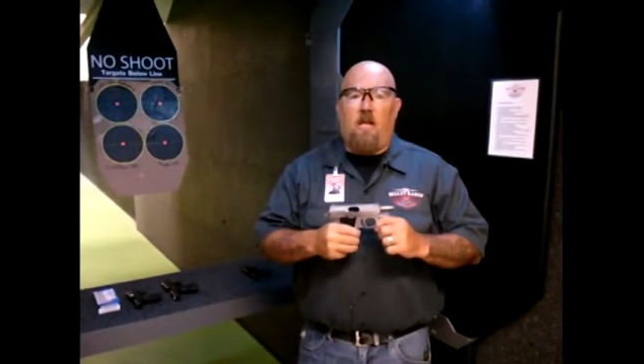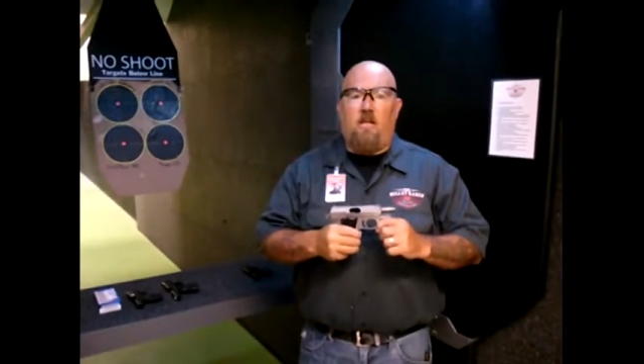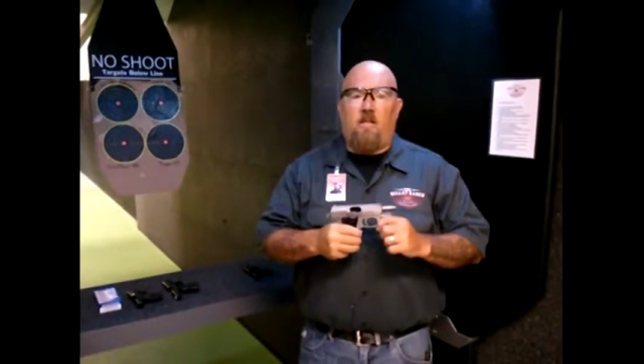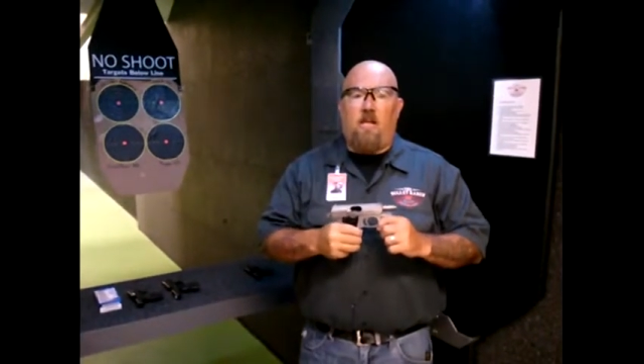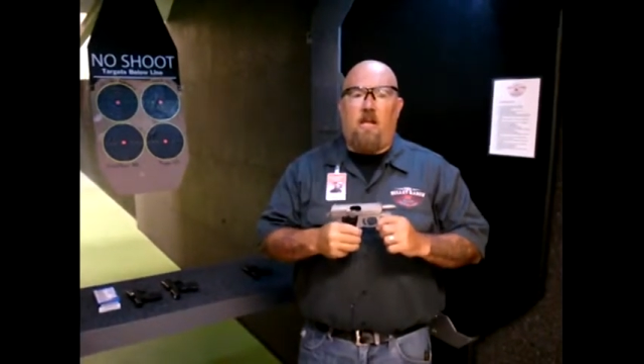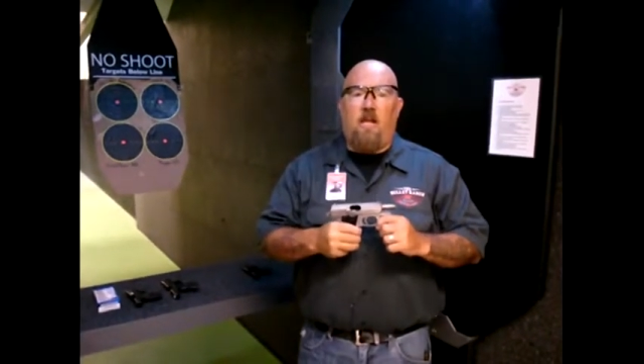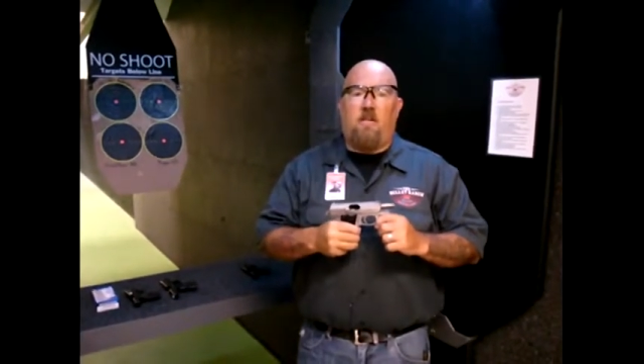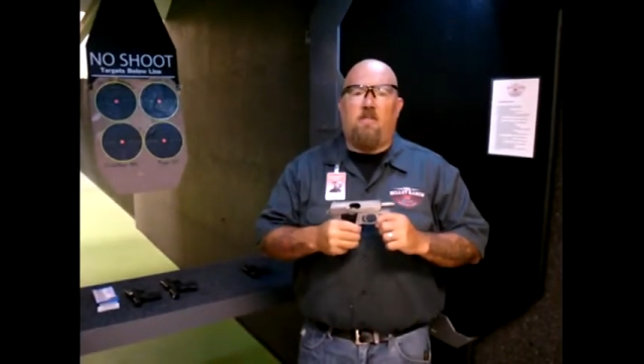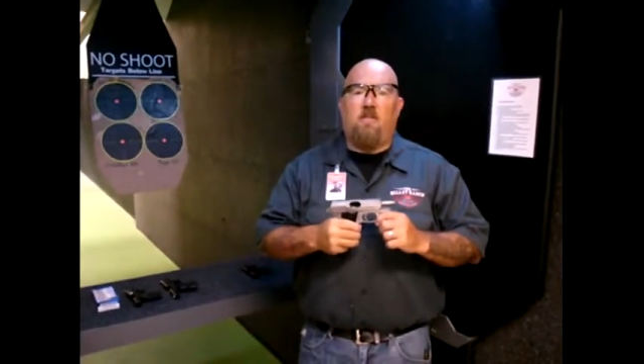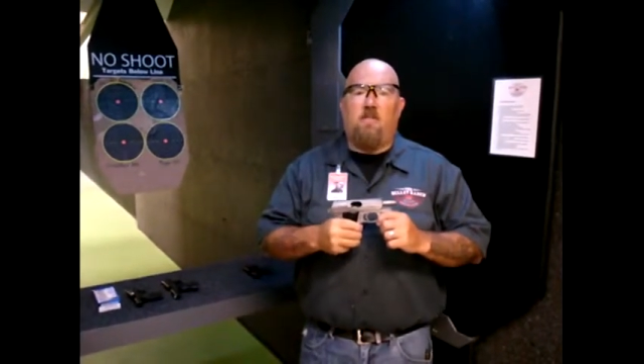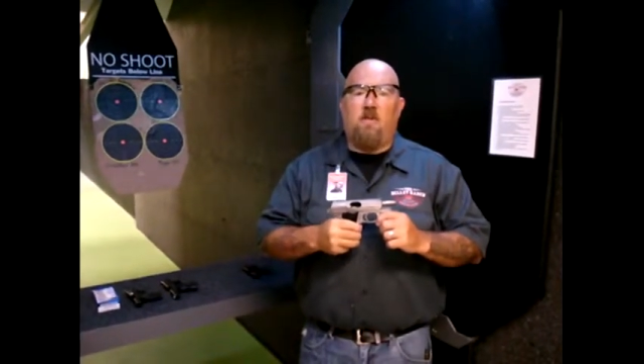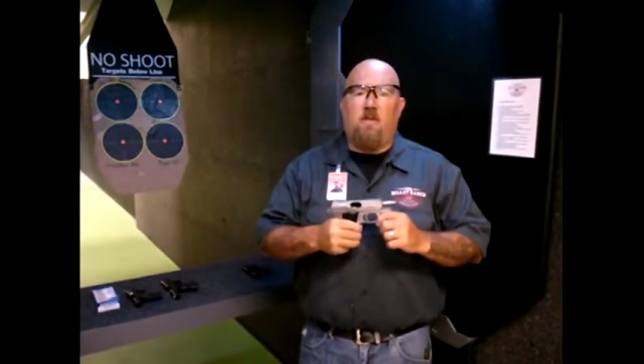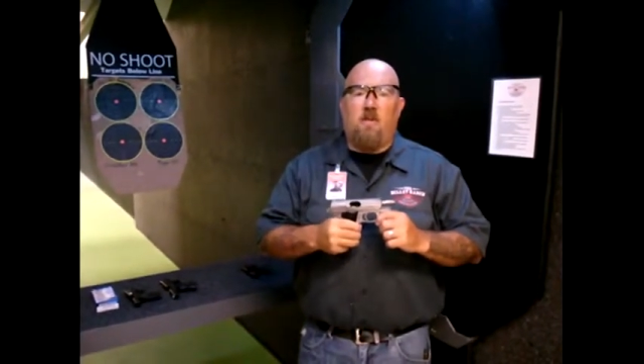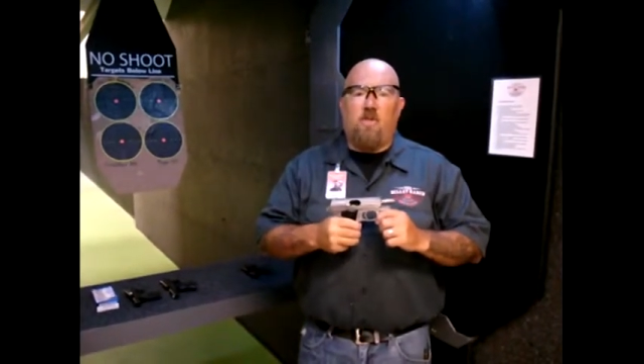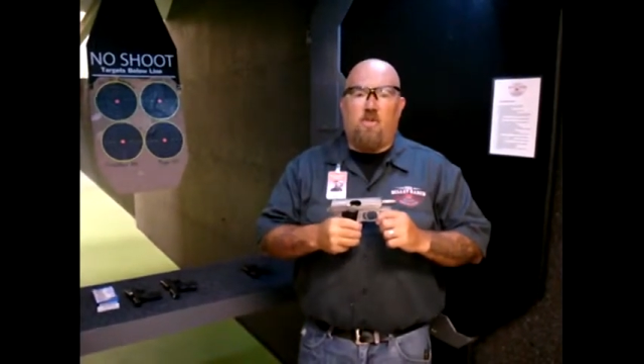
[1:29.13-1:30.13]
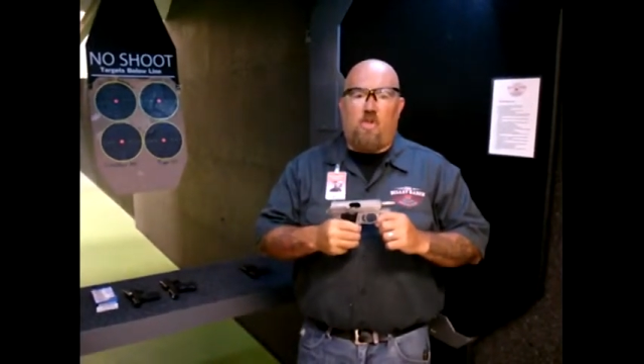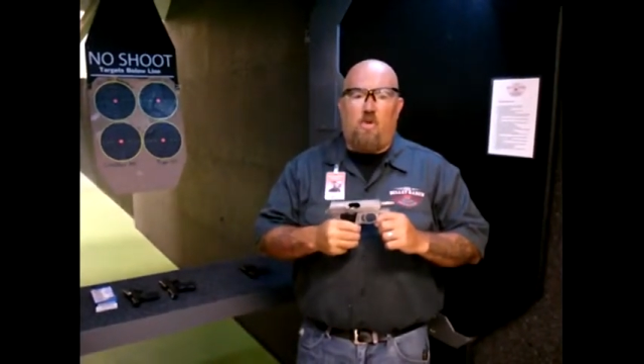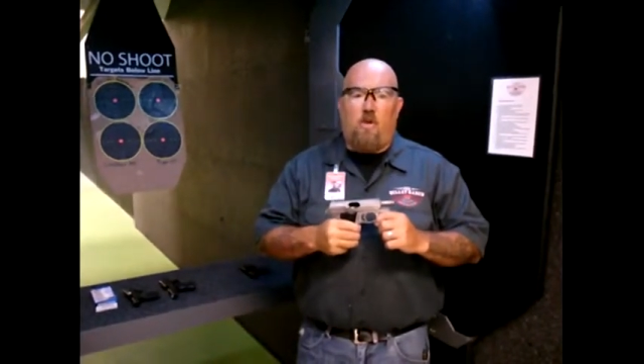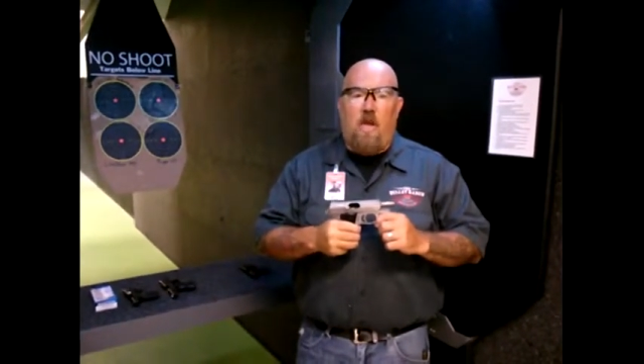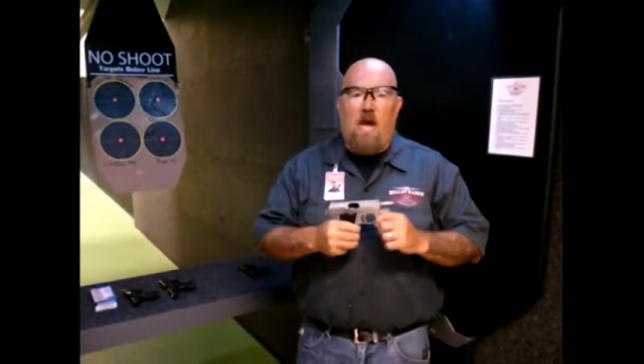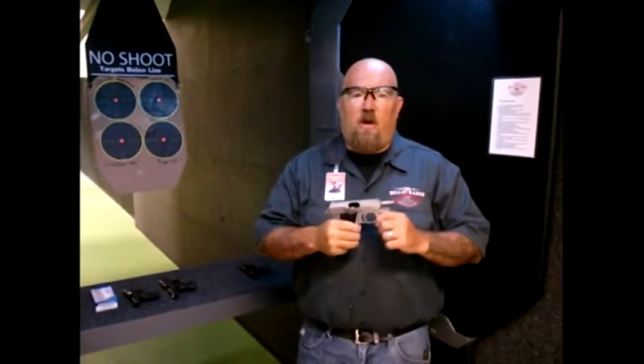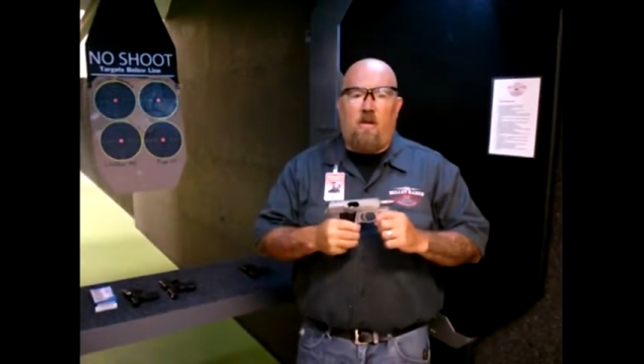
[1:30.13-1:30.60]
in today's
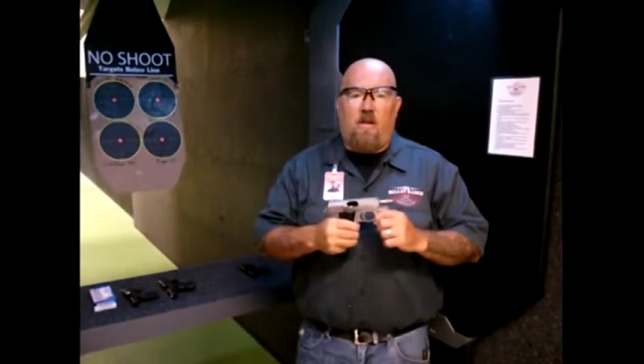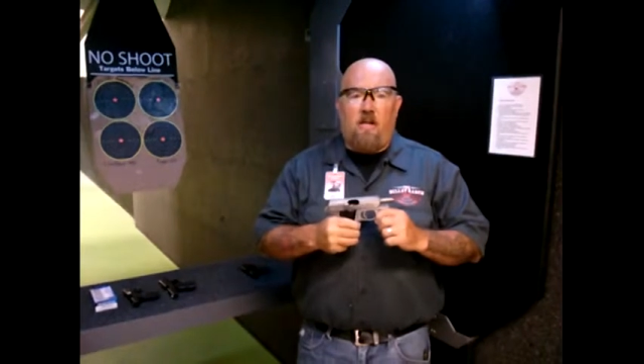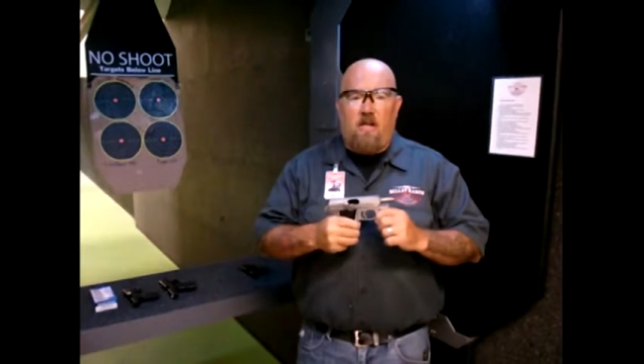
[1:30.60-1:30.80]
shootout,